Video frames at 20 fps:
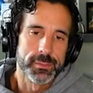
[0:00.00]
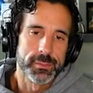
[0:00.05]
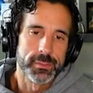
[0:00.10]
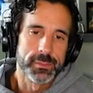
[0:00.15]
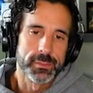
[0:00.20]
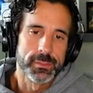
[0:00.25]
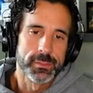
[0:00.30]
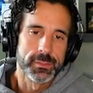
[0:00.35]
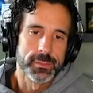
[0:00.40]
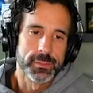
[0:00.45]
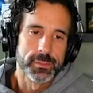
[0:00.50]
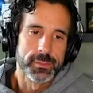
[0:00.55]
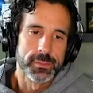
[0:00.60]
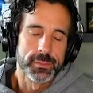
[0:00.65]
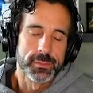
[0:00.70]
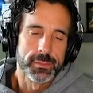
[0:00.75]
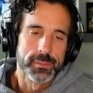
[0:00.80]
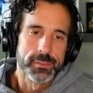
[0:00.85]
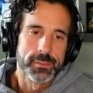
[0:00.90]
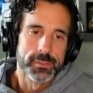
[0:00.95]

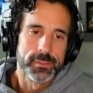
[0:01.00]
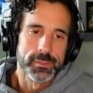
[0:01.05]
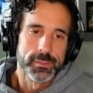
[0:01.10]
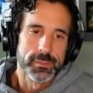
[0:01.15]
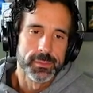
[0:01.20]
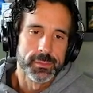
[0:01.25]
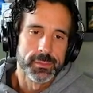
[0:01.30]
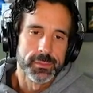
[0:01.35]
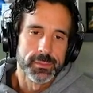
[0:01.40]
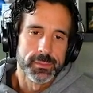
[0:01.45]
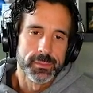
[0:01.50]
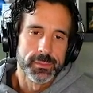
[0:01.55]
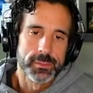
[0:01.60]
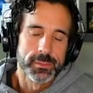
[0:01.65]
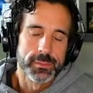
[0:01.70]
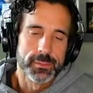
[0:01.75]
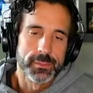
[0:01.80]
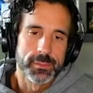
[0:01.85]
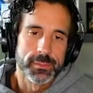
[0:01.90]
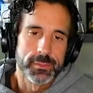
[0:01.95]

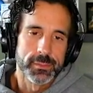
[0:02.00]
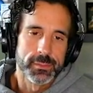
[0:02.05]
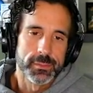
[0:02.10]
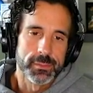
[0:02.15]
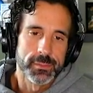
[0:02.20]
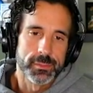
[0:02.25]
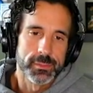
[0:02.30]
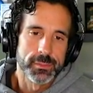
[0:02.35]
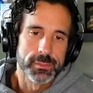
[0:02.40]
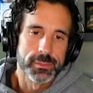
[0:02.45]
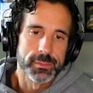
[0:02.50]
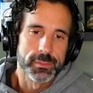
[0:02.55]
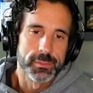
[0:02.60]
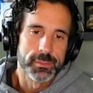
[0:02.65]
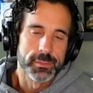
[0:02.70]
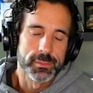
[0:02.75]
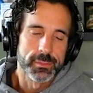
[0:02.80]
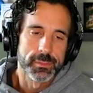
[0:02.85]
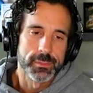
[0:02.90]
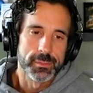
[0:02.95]

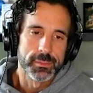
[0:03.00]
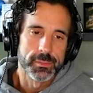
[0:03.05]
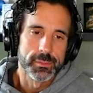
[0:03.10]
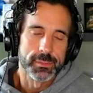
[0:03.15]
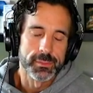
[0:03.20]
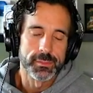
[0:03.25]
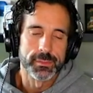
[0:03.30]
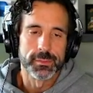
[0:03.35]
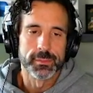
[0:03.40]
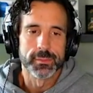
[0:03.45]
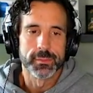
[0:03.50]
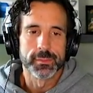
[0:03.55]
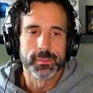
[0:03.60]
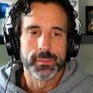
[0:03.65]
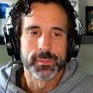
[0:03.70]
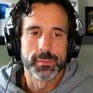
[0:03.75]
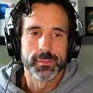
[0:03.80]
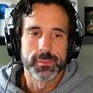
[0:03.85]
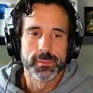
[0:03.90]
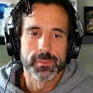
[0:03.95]

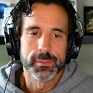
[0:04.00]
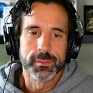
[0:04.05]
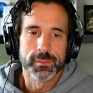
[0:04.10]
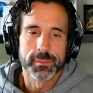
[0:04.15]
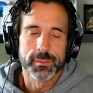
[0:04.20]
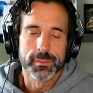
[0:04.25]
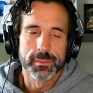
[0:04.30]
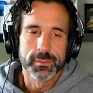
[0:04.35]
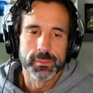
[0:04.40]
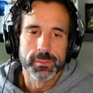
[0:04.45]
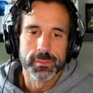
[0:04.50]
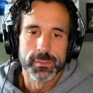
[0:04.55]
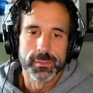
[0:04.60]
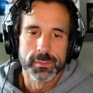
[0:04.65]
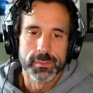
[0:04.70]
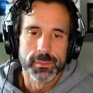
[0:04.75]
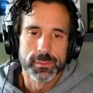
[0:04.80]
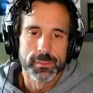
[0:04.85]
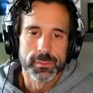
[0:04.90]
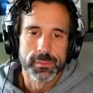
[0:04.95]
(not speaking)